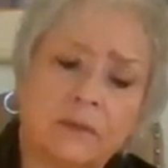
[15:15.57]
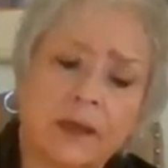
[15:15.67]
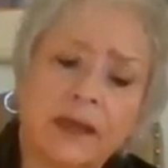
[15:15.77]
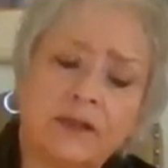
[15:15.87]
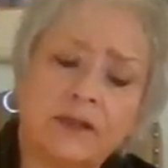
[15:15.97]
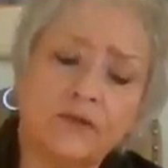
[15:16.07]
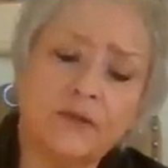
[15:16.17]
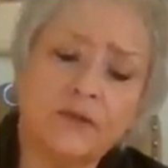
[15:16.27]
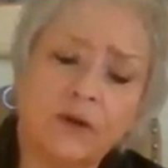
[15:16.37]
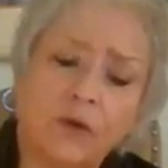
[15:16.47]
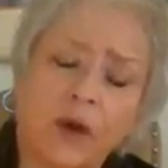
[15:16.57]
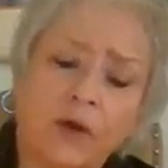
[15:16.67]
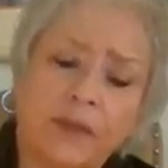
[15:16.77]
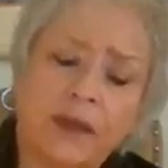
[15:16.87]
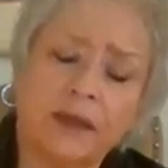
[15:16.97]
against your physical well
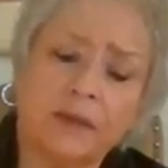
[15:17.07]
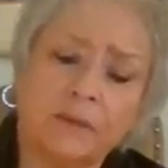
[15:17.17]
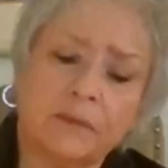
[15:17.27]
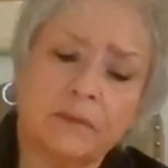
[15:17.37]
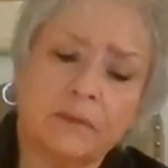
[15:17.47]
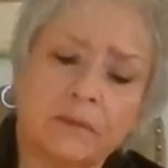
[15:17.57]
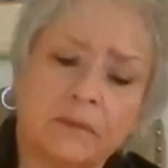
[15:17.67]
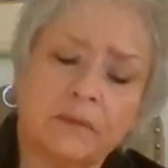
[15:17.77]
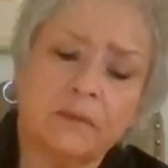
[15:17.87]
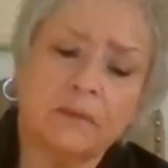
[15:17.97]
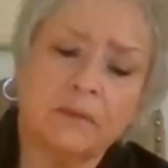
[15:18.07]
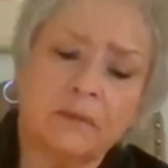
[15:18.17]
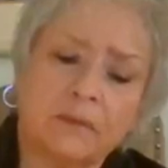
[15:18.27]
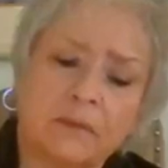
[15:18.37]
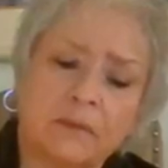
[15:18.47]
being.
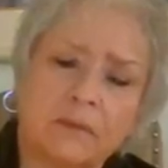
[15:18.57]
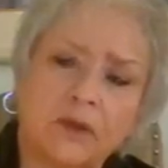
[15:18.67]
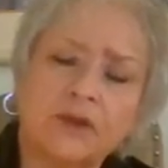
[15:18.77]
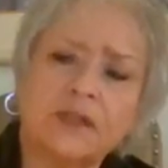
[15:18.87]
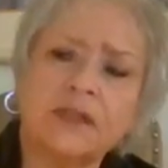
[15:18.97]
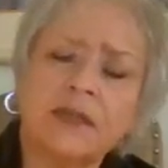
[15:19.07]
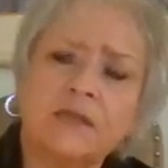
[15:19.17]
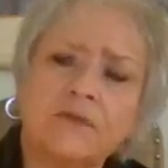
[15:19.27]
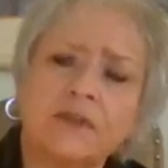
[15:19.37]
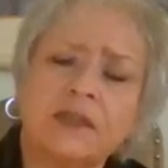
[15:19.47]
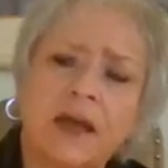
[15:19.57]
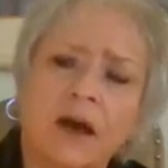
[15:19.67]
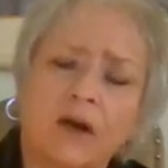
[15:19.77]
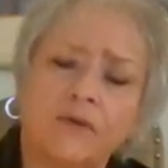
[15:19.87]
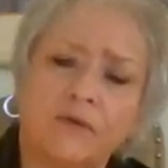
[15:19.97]
Your sense of
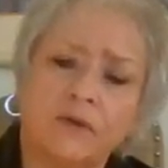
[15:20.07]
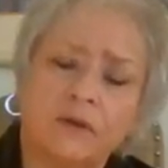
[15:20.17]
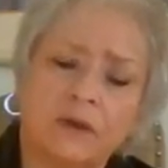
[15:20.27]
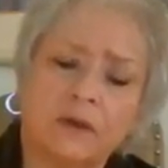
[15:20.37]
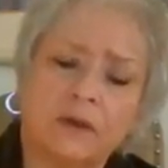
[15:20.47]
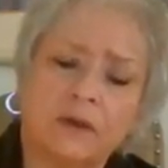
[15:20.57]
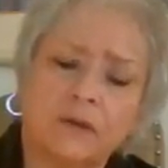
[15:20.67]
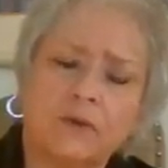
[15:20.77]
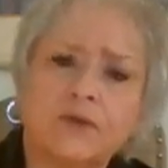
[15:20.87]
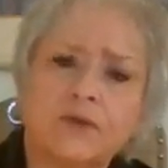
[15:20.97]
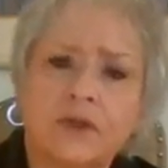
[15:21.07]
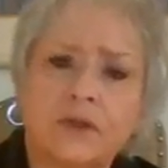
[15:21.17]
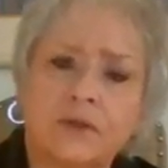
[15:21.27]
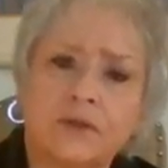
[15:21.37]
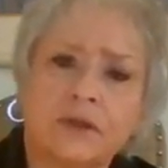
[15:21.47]
self was
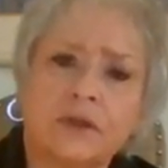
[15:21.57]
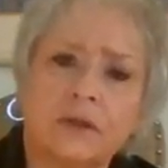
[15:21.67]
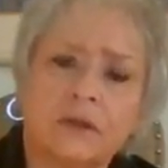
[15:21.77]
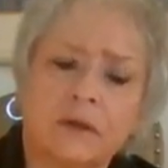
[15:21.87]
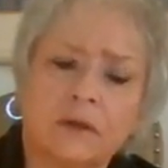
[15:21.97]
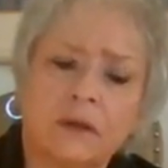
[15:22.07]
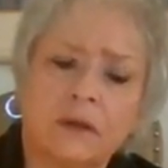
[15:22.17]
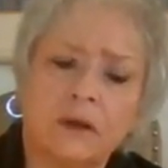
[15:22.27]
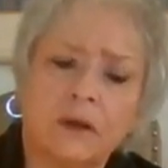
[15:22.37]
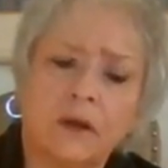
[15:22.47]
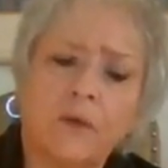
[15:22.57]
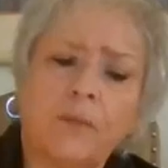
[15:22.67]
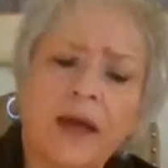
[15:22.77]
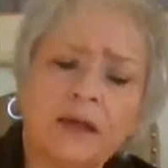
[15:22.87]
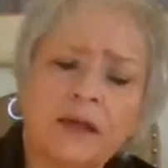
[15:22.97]
reduced. Go
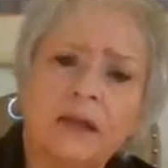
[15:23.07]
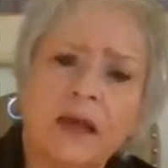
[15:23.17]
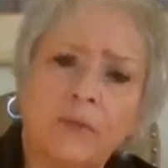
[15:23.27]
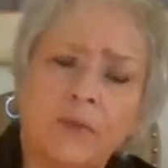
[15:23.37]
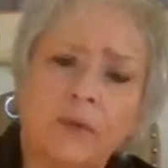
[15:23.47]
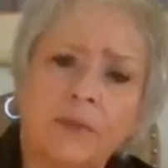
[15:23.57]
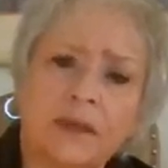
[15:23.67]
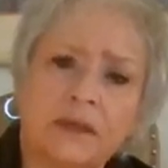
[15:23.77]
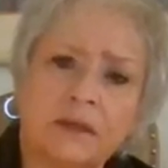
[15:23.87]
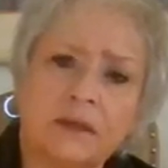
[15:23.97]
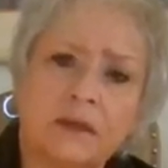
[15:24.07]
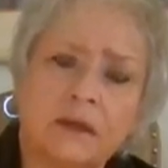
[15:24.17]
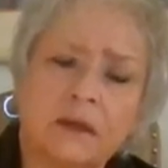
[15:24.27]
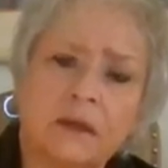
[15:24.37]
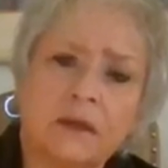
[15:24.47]
back to that moment.
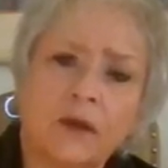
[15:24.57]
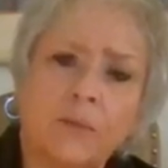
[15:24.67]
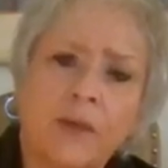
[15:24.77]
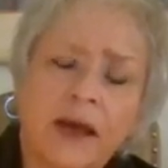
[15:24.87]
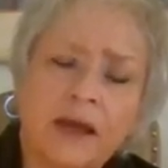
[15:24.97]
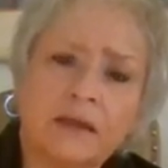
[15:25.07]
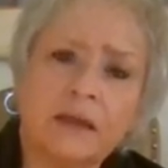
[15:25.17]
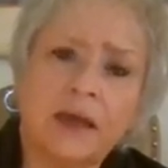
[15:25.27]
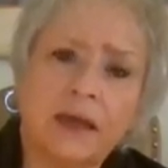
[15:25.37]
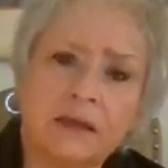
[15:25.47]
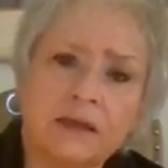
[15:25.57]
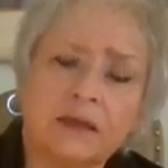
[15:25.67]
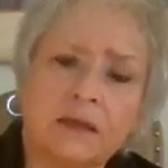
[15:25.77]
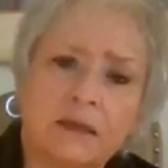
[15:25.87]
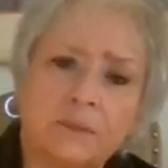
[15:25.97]
Go back to that
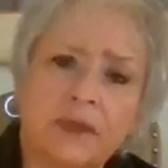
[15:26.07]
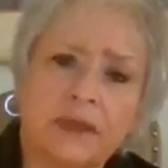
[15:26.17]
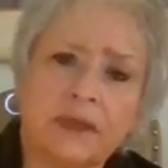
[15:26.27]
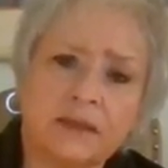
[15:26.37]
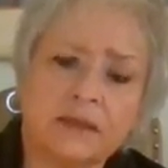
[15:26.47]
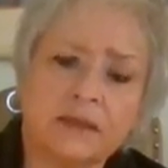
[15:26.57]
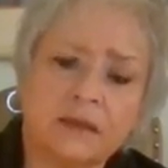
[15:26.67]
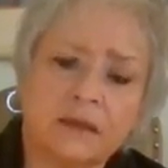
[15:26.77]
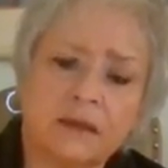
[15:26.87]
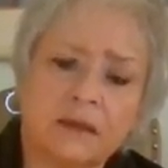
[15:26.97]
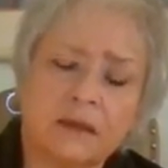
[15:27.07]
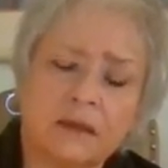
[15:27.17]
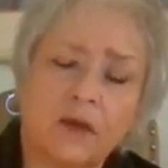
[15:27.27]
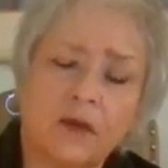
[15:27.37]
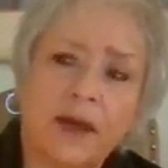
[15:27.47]
incident, please.
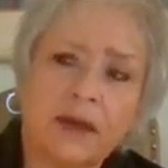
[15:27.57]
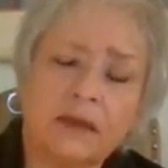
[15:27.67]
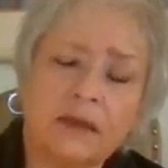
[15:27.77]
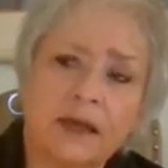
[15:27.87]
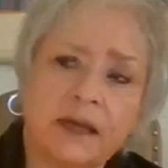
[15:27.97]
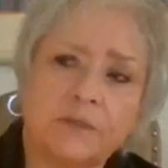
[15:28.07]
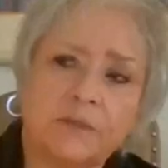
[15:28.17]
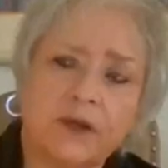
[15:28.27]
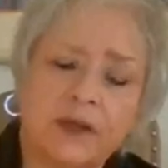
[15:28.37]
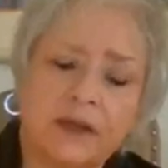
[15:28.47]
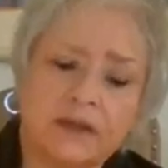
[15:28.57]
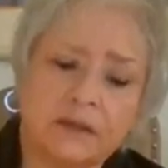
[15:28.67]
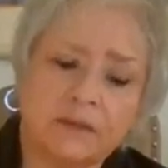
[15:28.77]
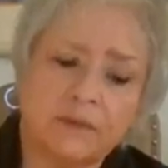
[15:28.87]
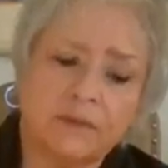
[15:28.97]
Go back to that experience.